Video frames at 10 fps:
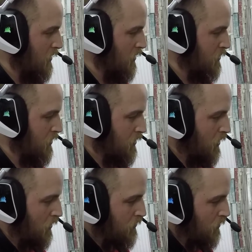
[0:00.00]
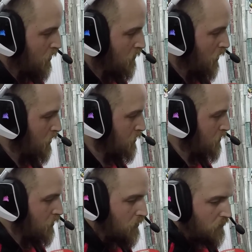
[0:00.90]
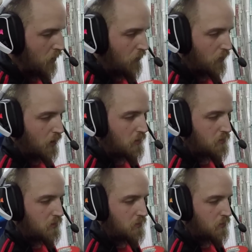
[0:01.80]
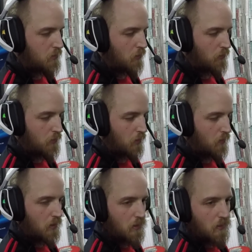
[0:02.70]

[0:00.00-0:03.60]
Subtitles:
it's just a control box with nothing else. There's nothing to it.